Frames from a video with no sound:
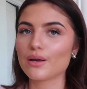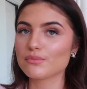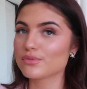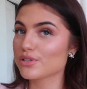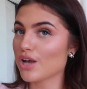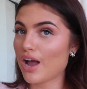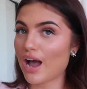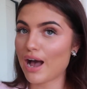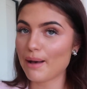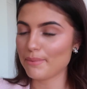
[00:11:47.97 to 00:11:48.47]
I'm
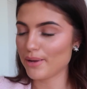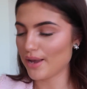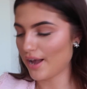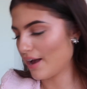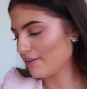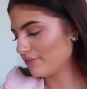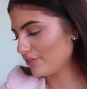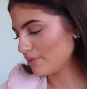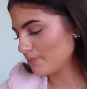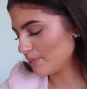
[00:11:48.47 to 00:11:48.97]
so happy I
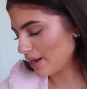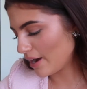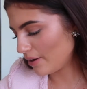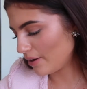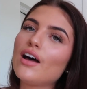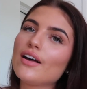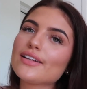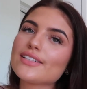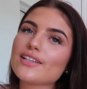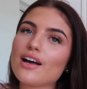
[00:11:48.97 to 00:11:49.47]
have them
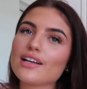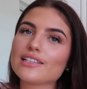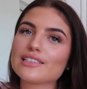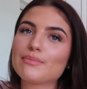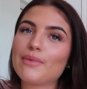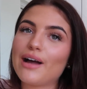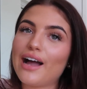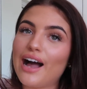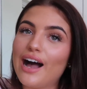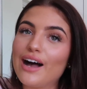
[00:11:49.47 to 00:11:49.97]
Last
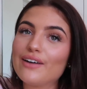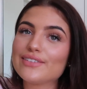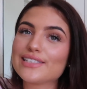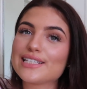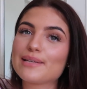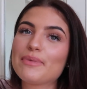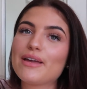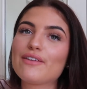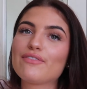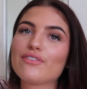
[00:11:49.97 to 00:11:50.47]
item I have
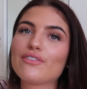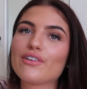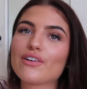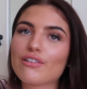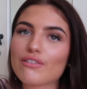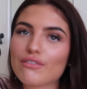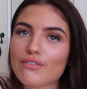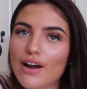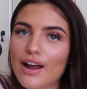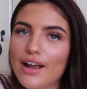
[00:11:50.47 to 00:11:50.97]
is a bit of a
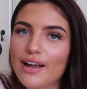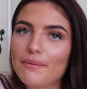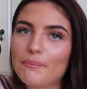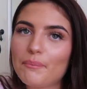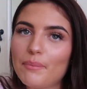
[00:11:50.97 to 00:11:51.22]
regret